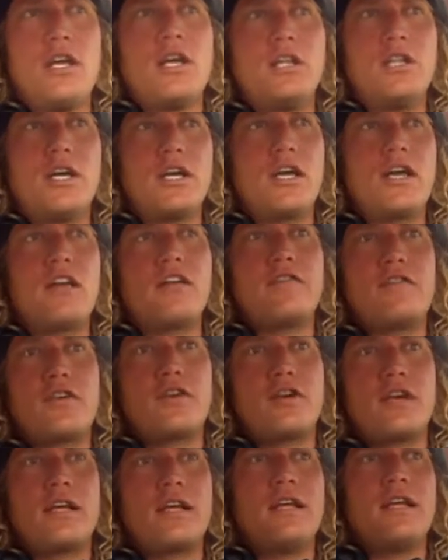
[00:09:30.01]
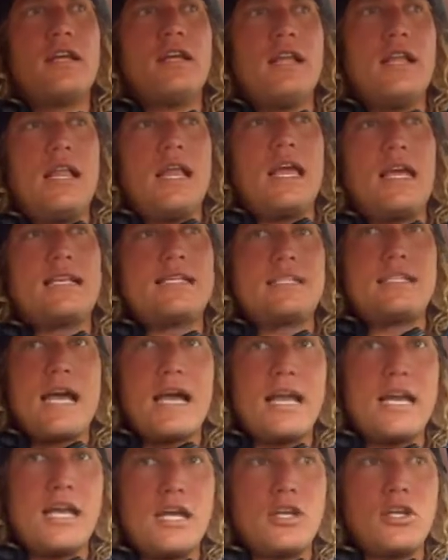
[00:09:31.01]
looking for
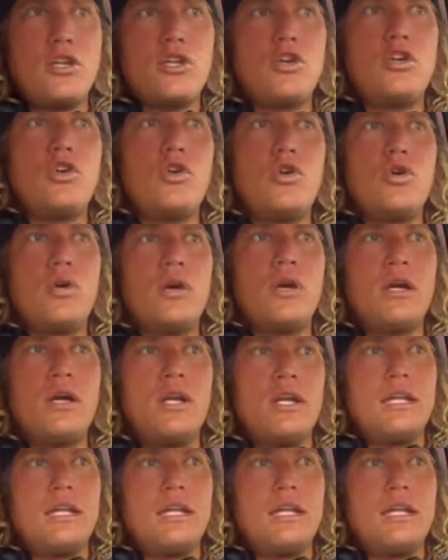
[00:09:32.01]
exciting new